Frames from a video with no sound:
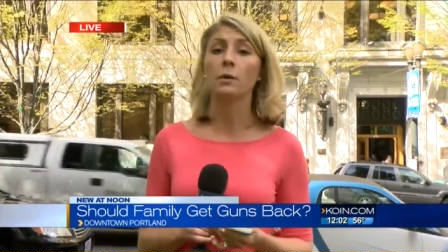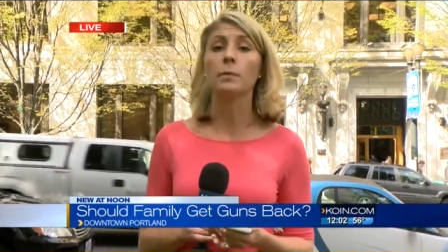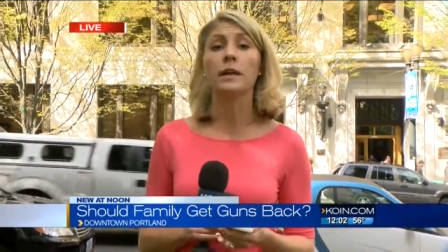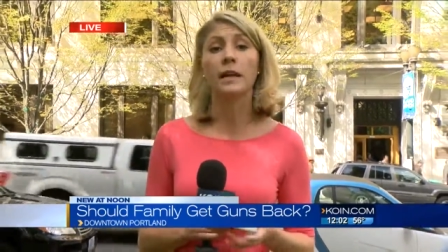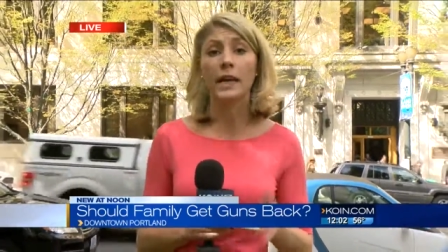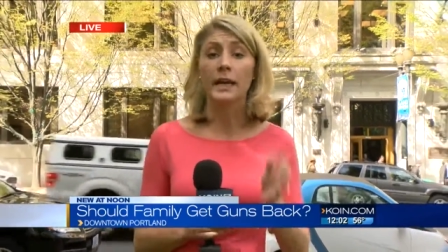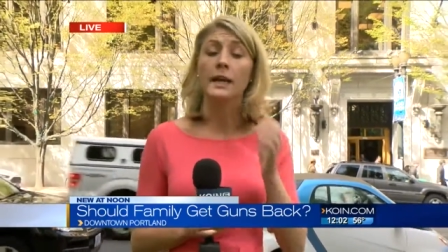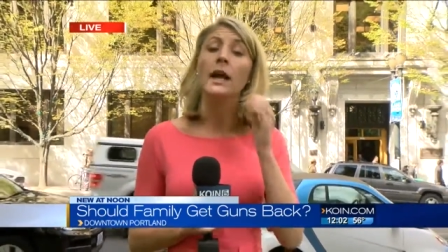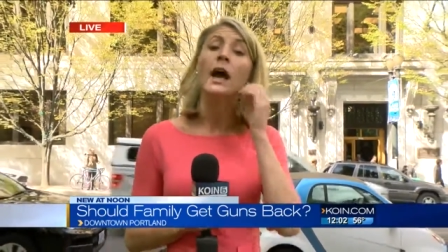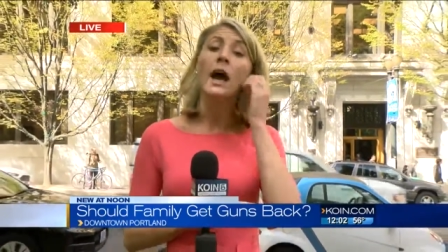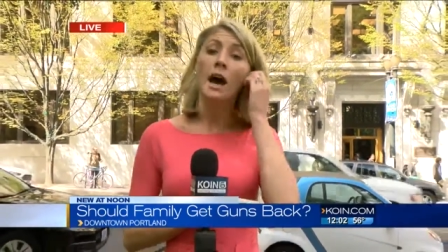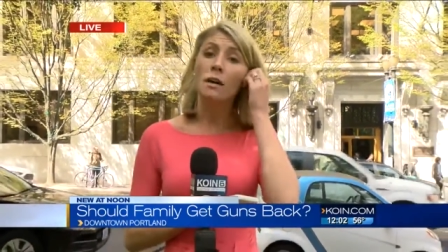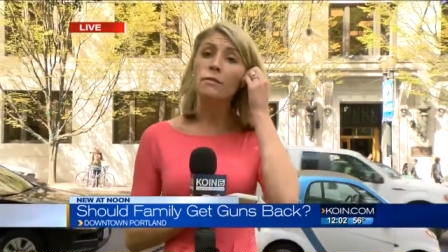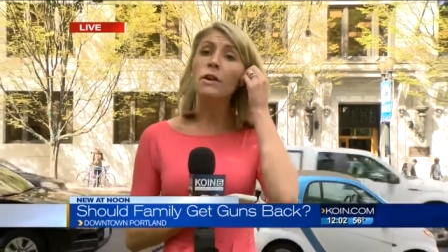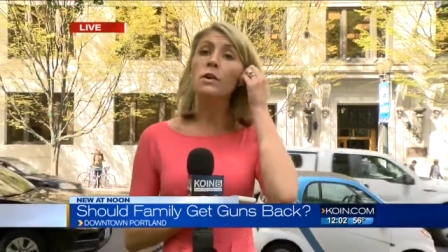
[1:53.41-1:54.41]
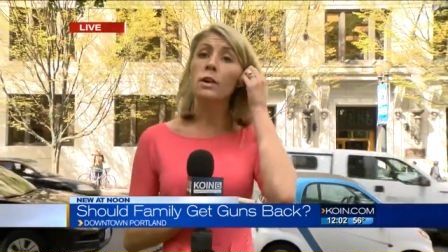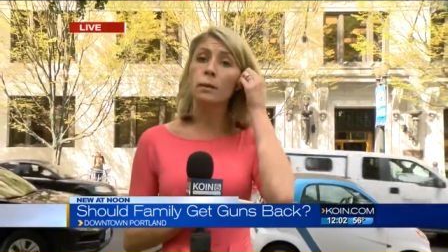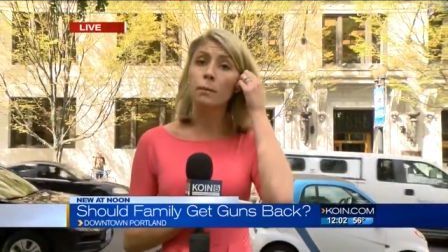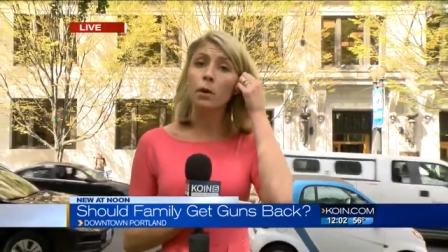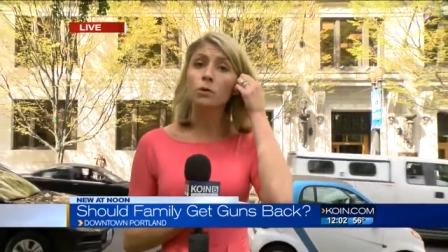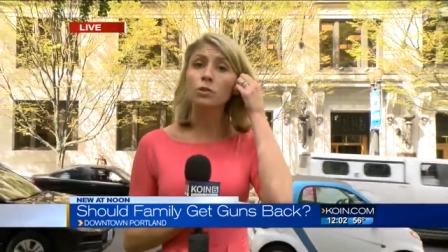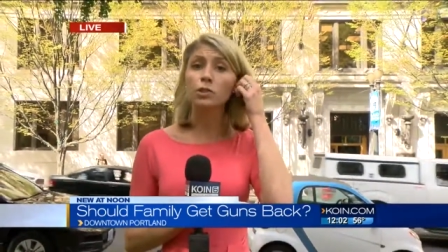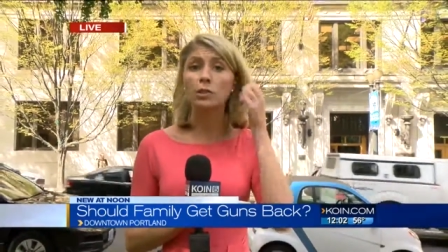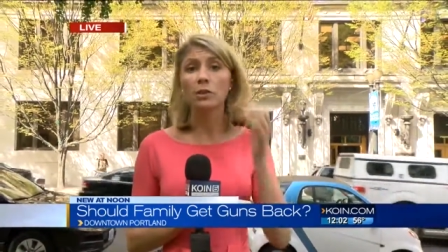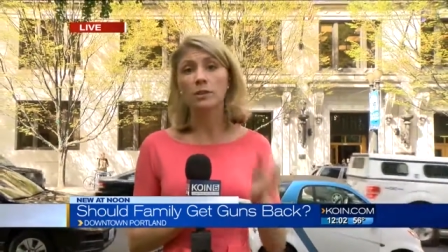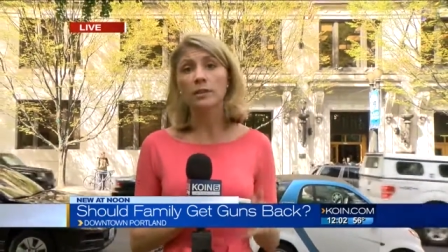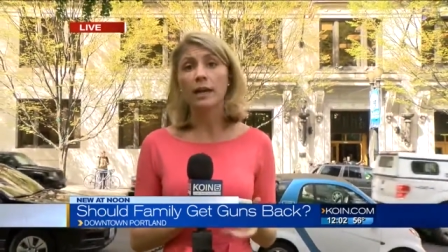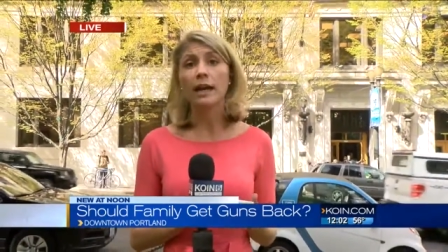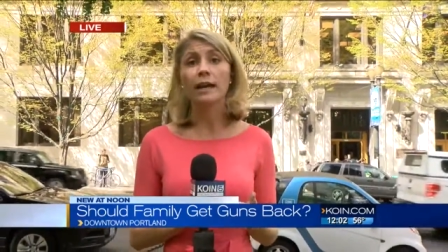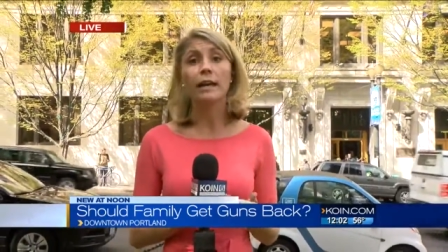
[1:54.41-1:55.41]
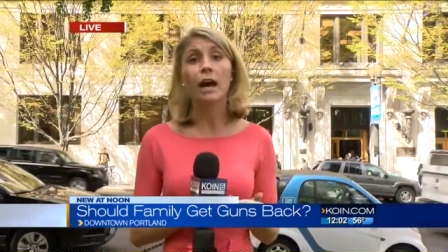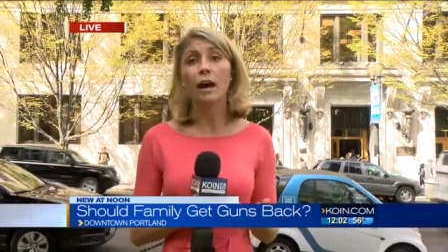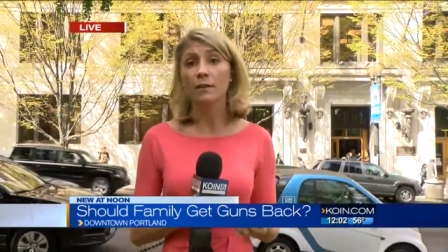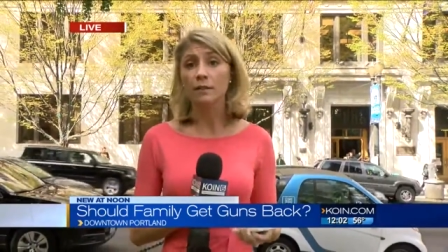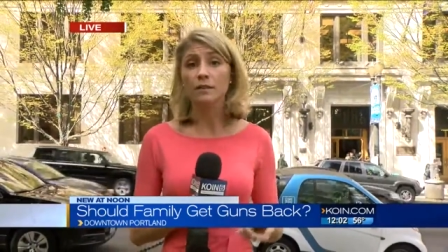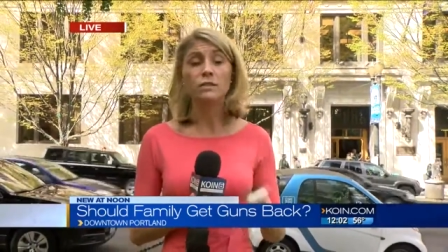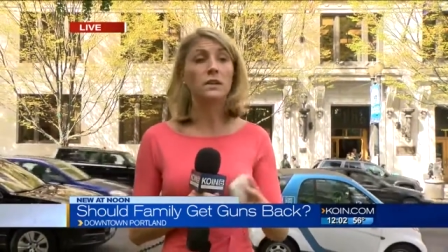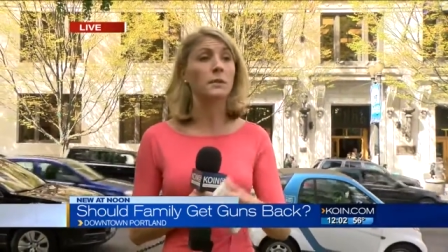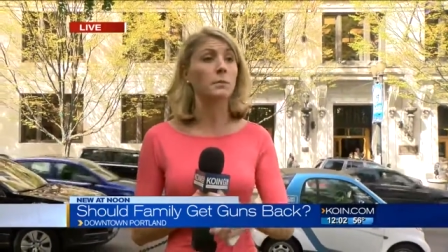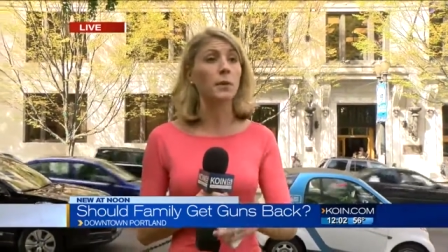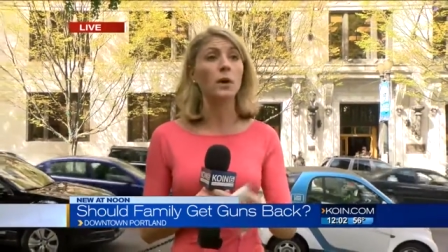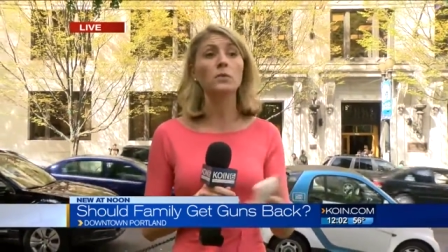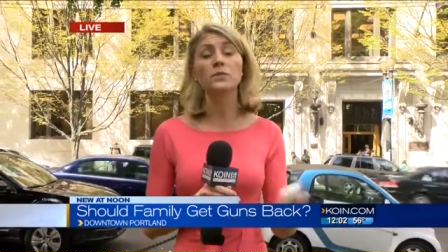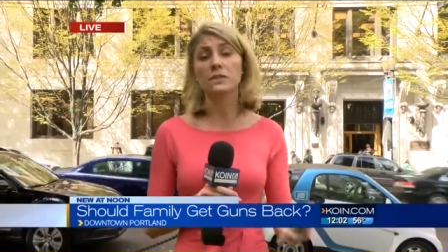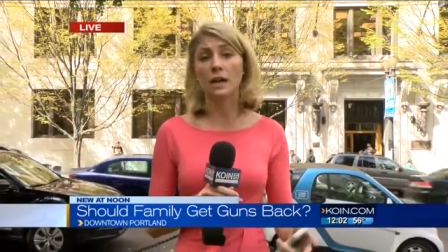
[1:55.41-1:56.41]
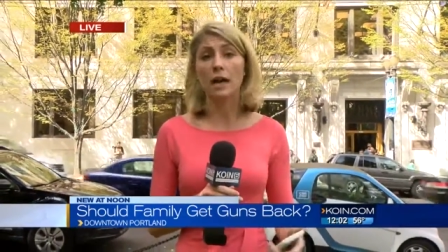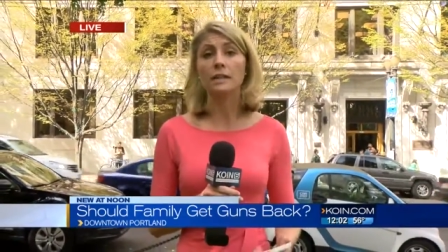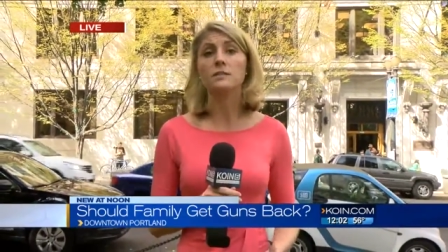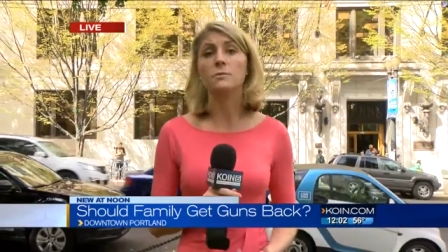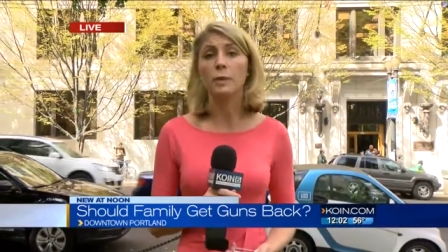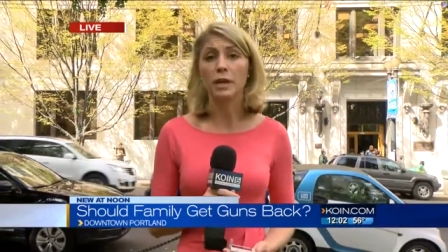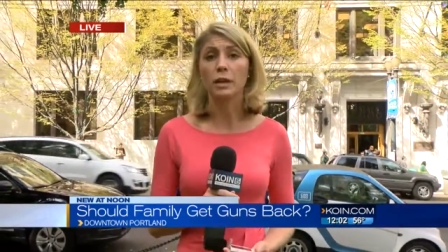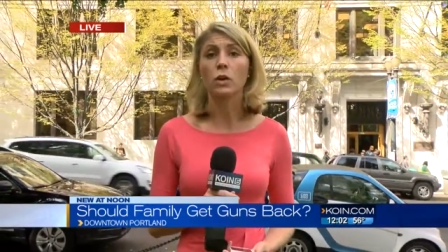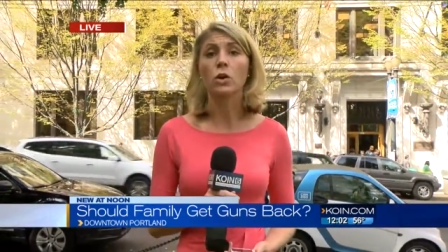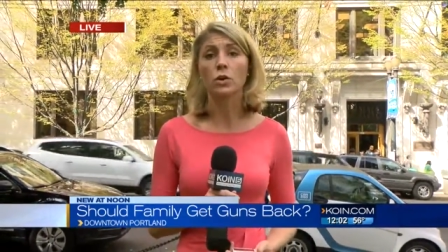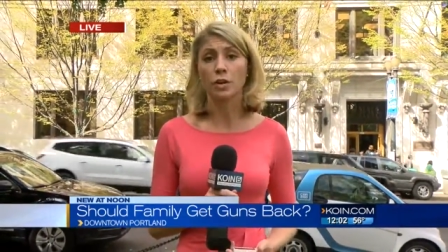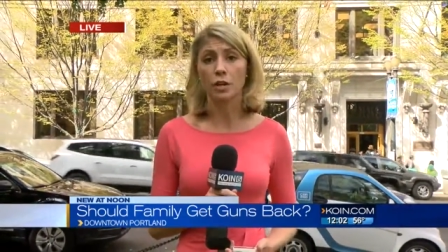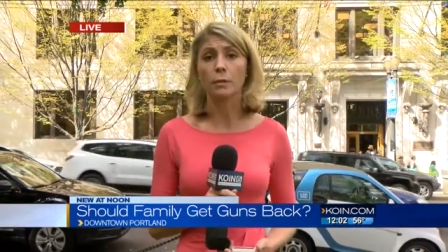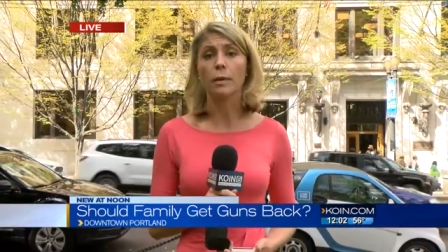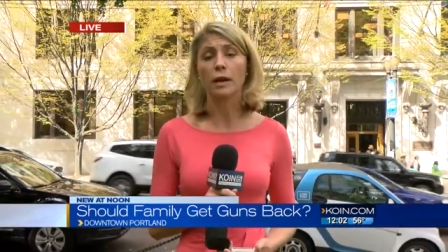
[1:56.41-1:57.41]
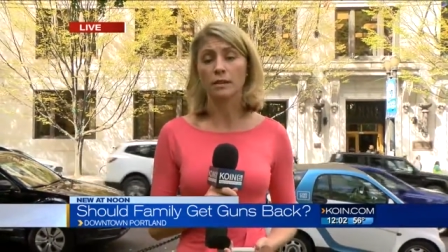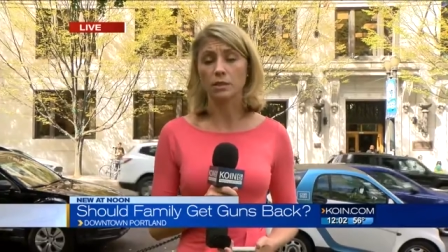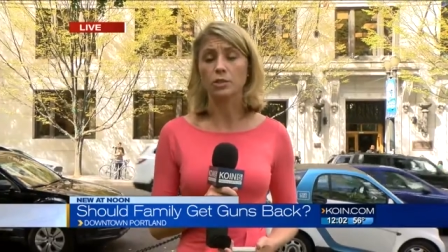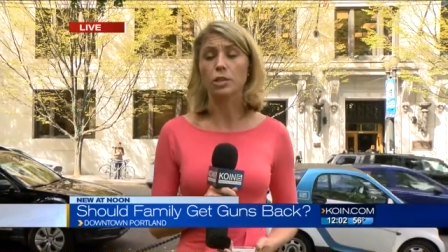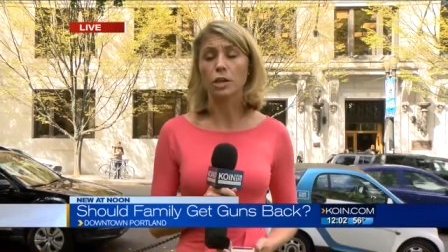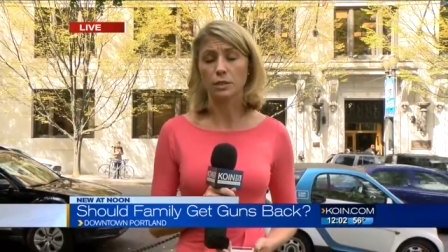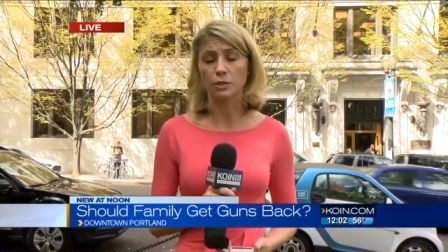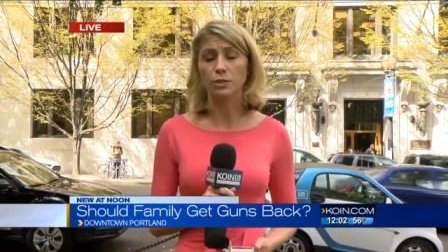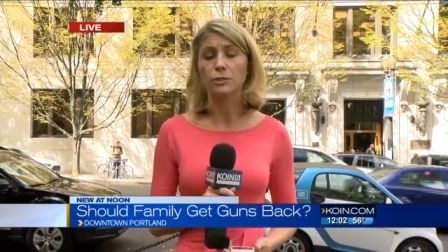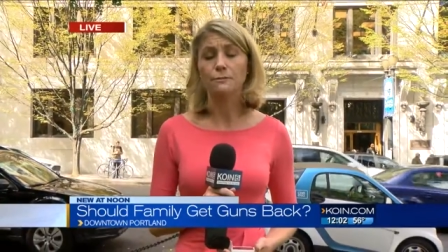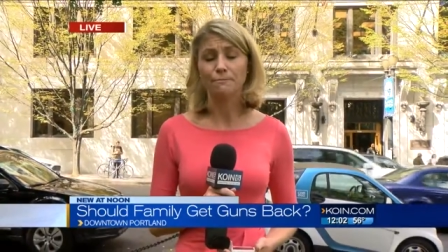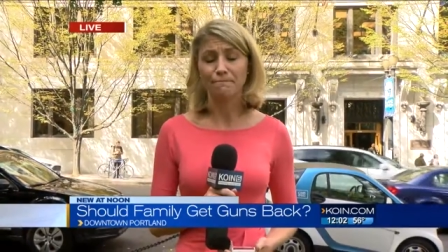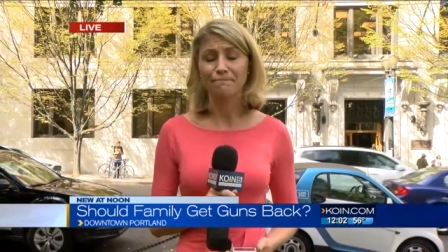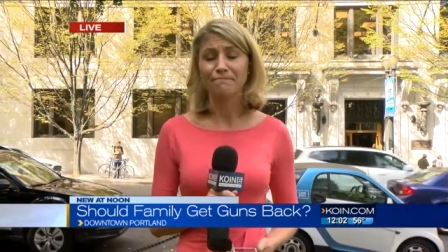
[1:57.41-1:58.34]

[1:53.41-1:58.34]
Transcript: But again, a very emotional day, and obviously both sides being heard here by the judge.